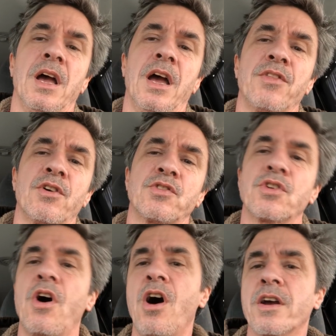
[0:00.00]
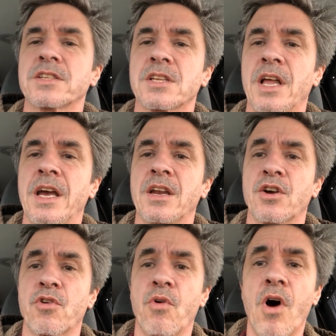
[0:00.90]
and their dog is laying
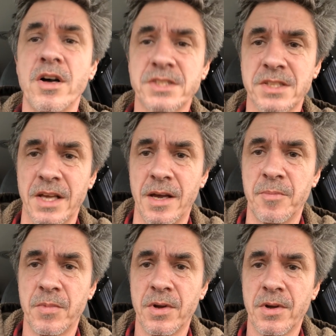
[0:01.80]
across them.